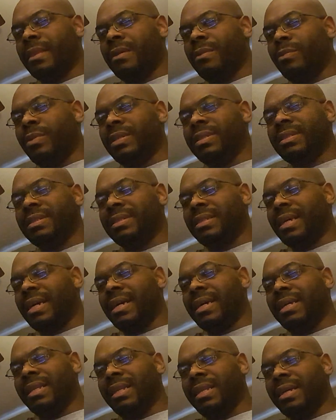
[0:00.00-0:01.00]
wasn't
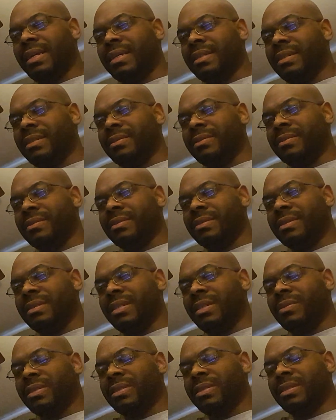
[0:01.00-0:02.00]
Dying Light, I don't think.
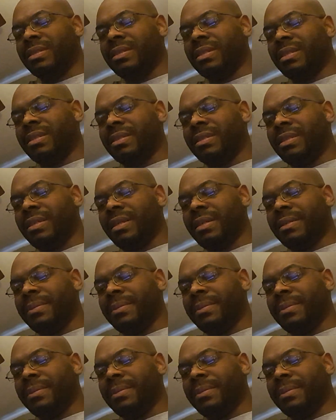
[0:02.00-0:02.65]
It was another game.